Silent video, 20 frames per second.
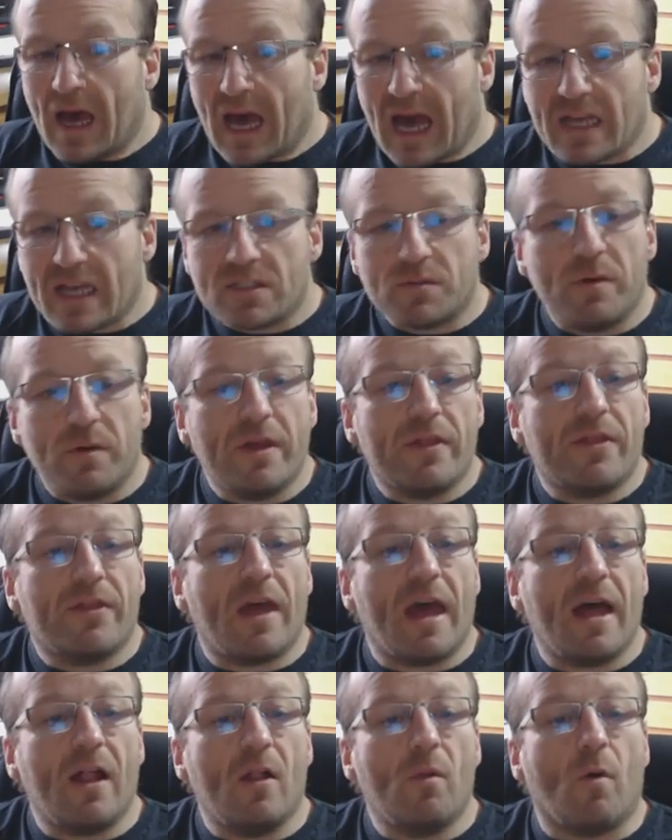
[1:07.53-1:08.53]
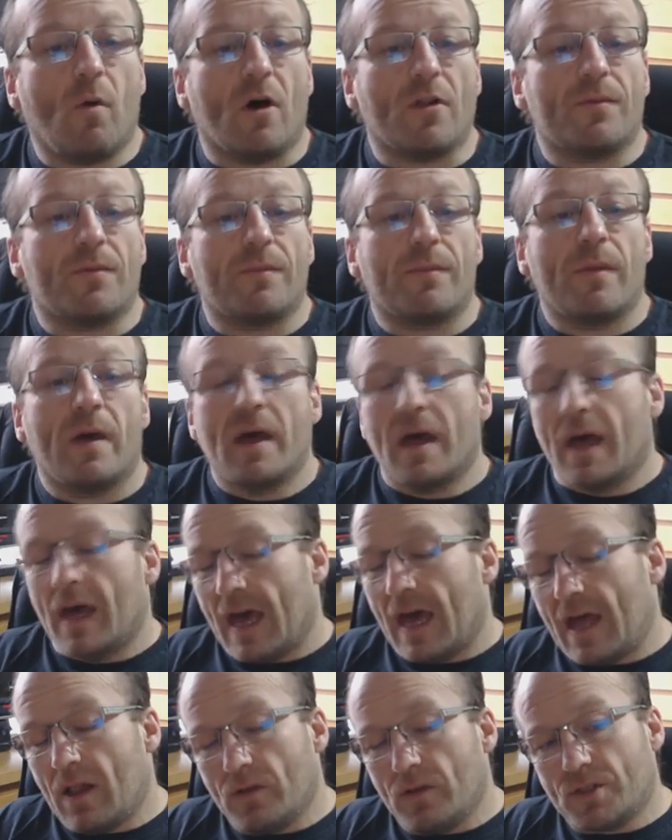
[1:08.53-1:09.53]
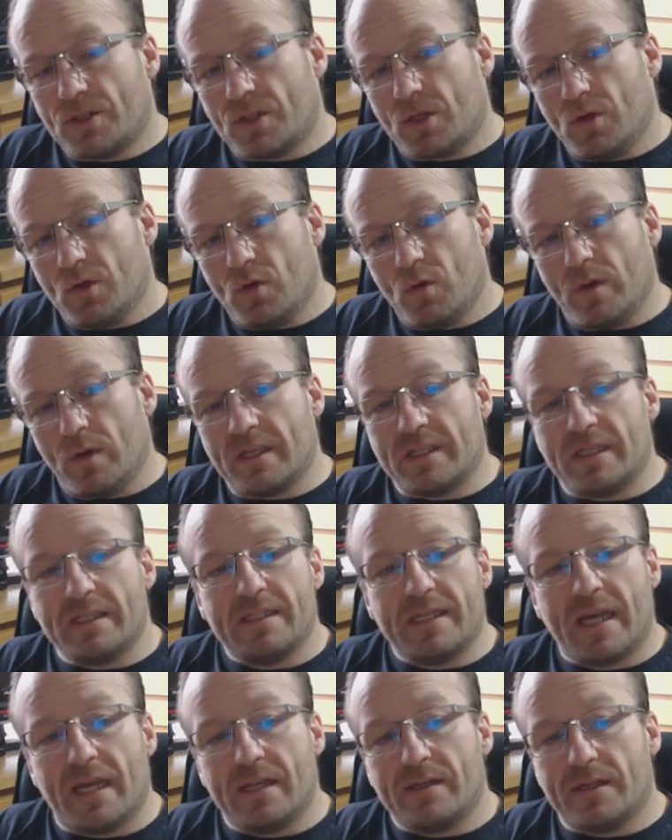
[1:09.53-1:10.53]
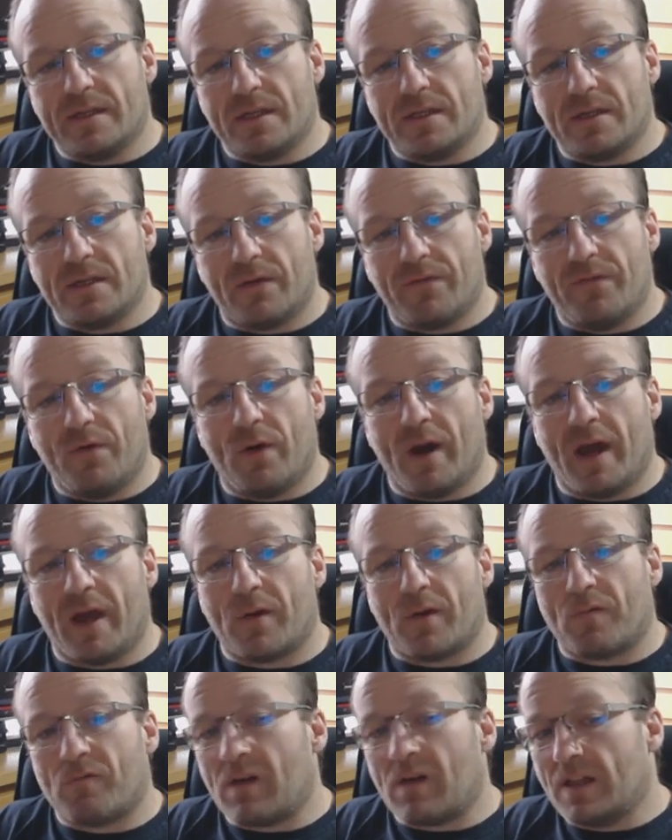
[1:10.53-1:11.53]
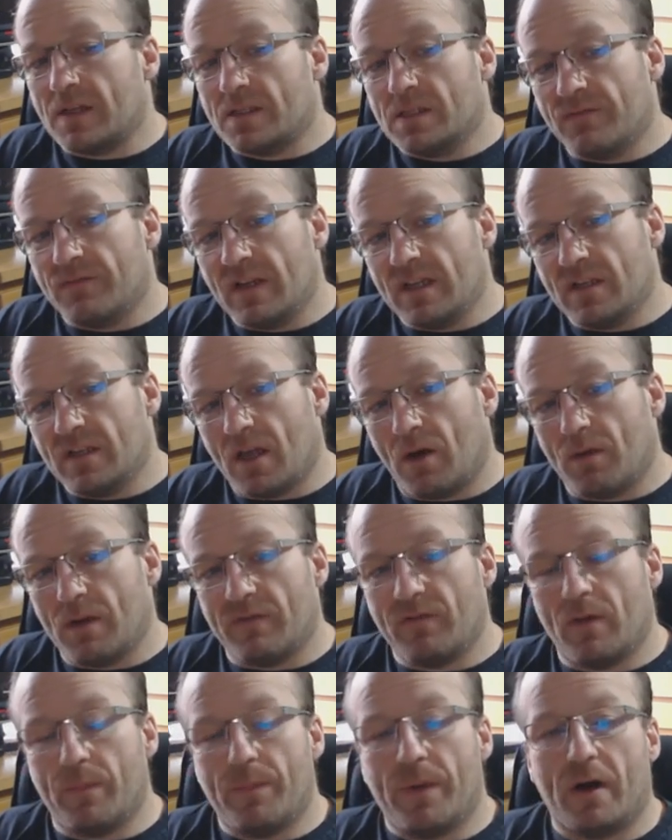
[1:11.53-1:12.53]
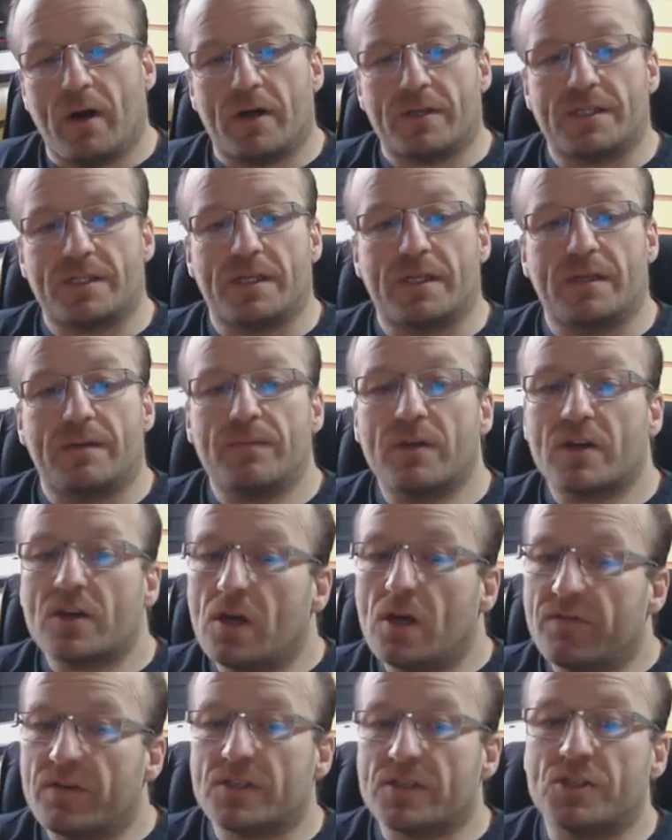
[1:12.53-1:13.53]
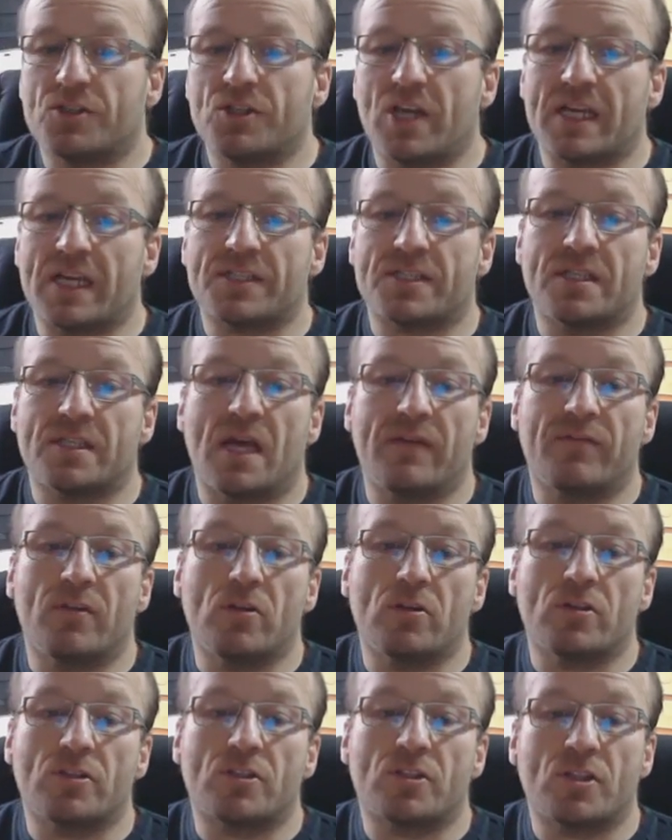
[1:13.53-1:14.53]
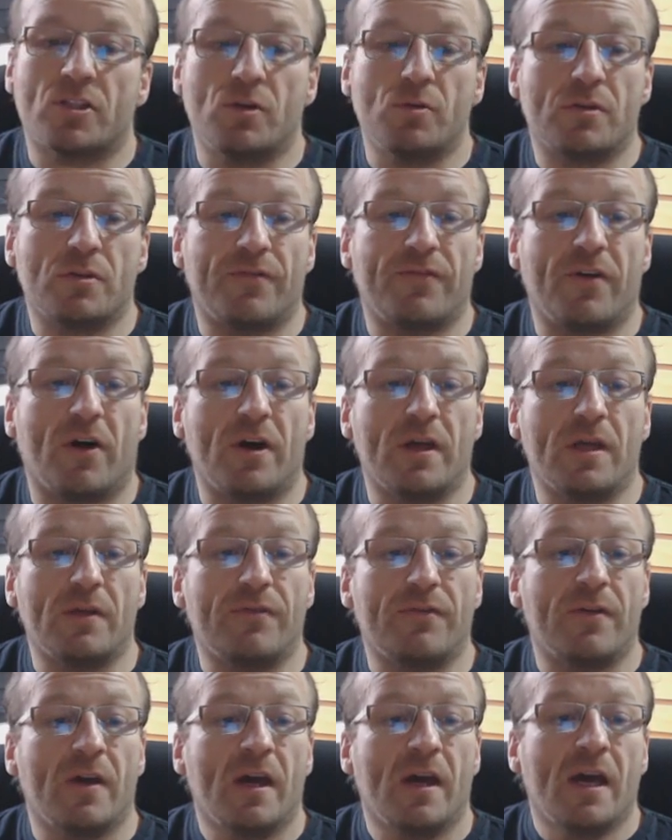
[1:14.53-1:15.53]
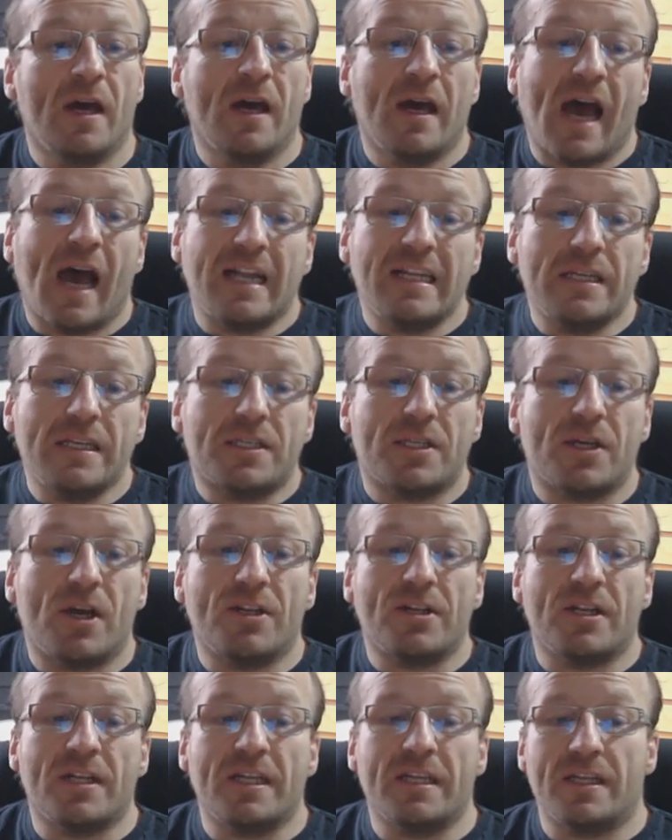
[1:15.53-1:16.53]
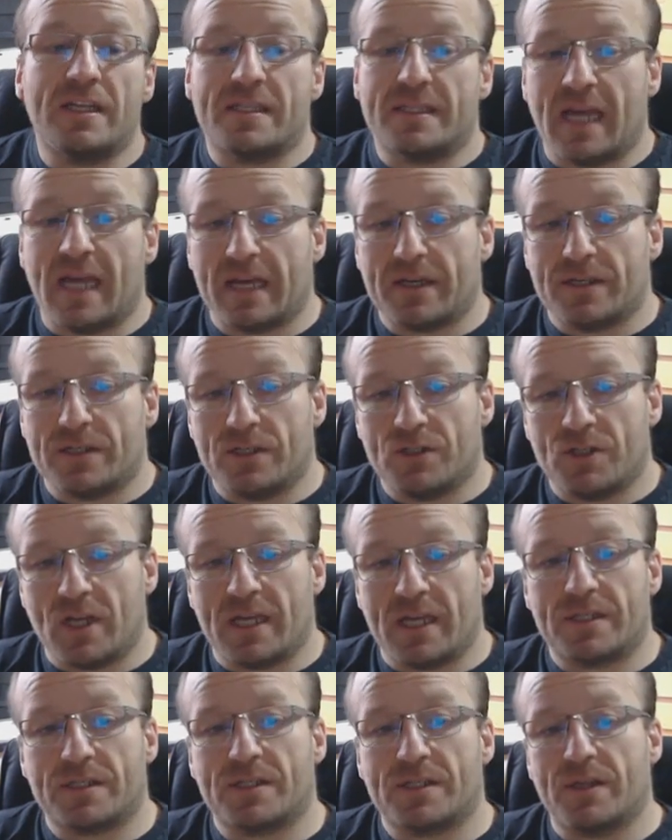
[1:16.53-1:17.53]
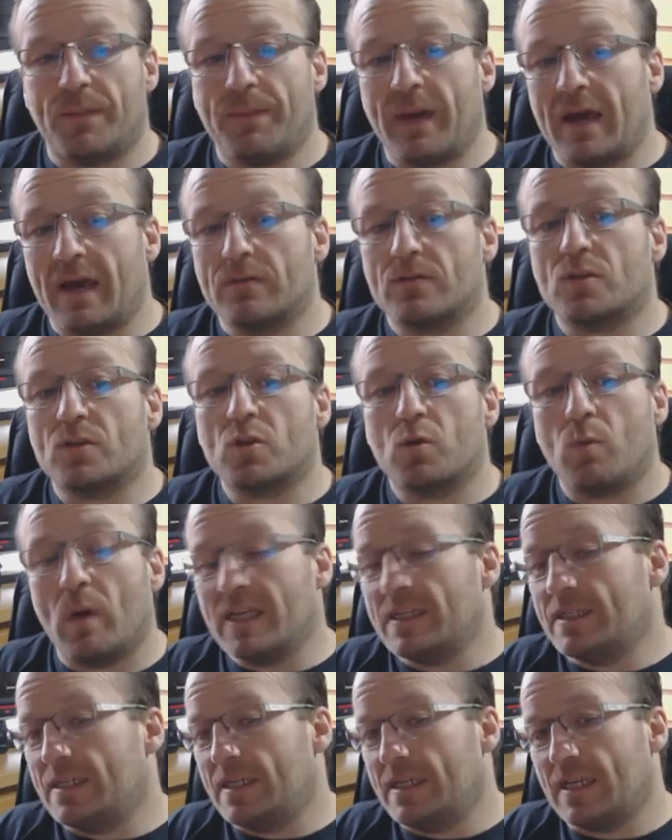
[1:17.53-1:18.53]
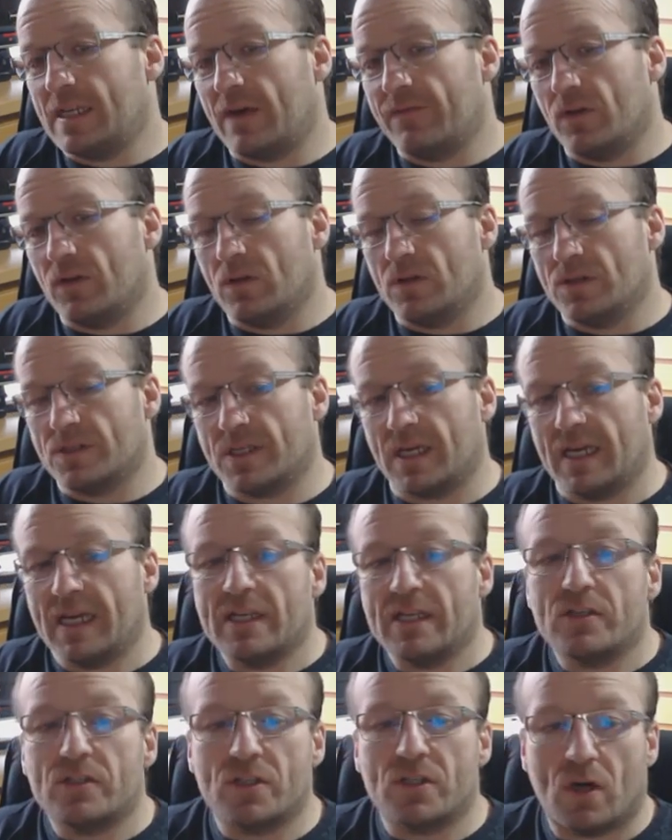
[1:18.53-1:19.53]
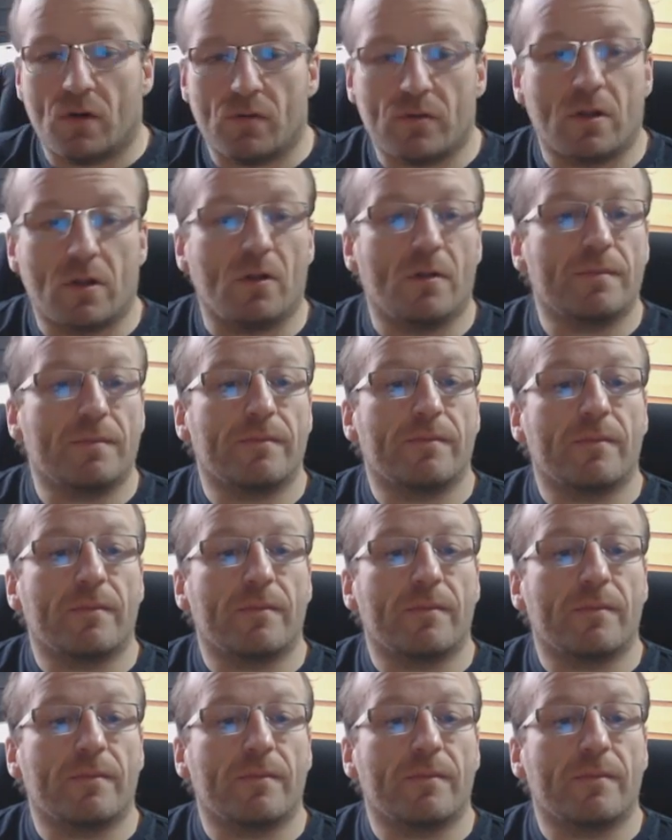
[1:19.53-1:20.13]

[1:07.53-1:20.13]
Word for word: As with L1, L2 is intended for a relatively low level party. The cover suggests levels 2 to 5 and internally the text suggests about 20 levels in total.